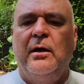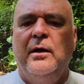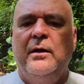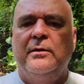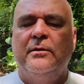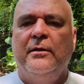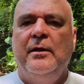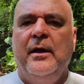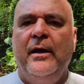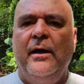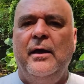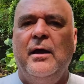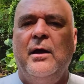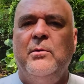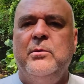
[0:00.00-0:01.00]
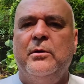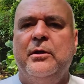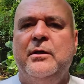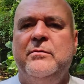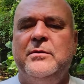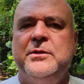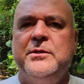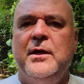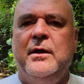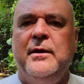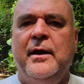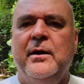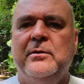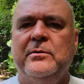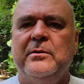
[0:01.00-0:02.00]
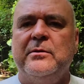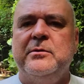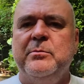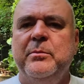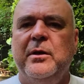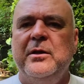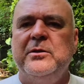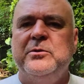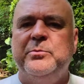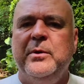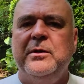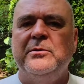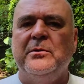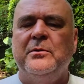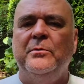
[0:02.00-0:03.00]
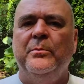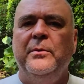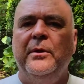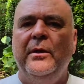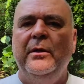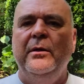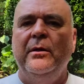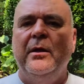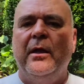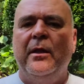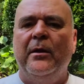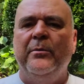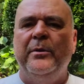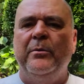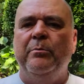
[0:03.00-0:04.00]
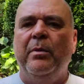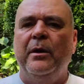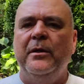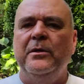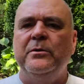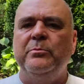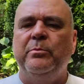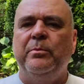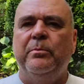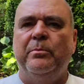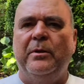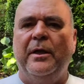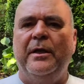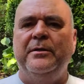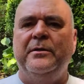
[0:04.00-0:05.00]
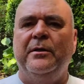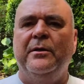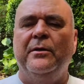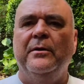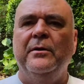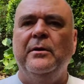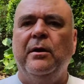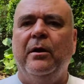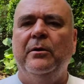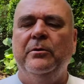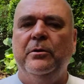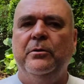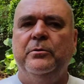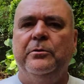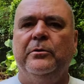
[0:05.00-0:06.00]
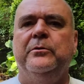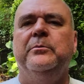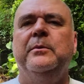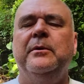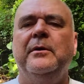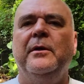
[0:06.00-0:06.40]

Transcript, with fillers: Uh, today I want to give a shout out to somebody special to me and it would be Bunny's Plays here on YouTube.